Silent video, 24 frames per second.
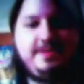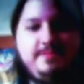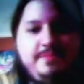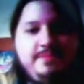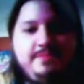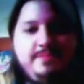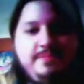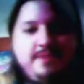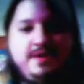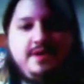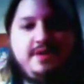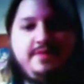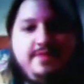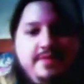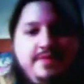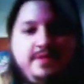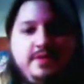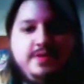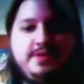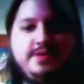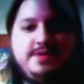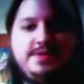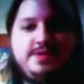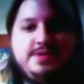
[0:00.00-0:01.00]
Full Moon
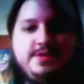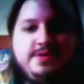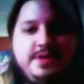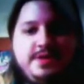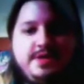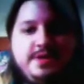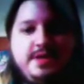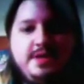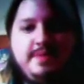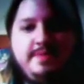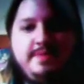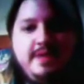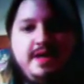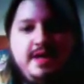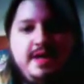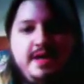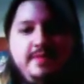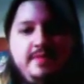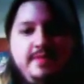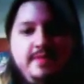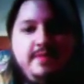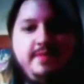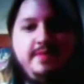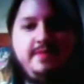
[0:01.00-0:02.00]
Tsukuyomi,
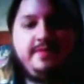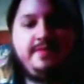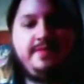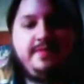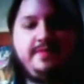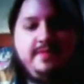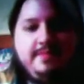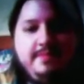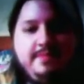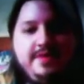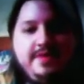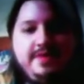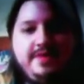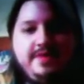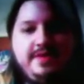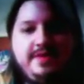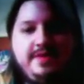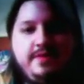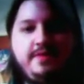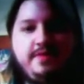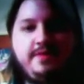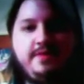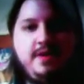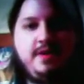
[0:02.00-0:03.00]
Phantom Blaster Overlord,
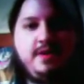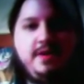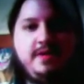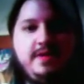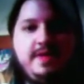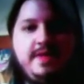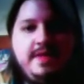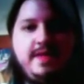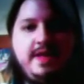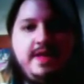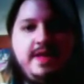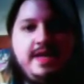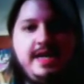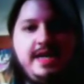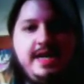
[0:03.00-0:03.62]
The End,